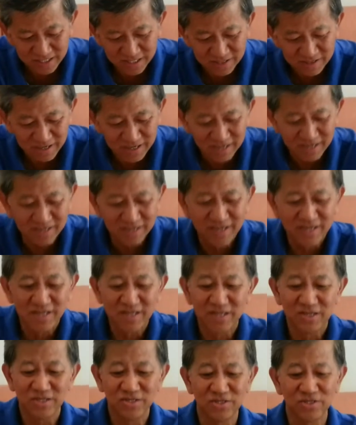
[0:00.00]
Right?
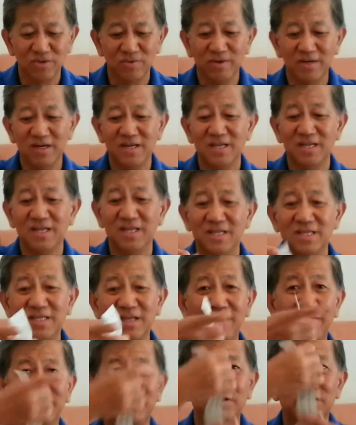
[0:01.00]
So what I did is
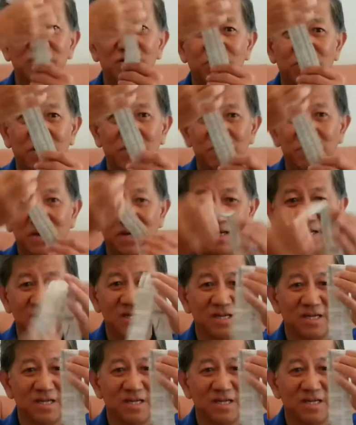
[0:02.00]
have a strip of paper,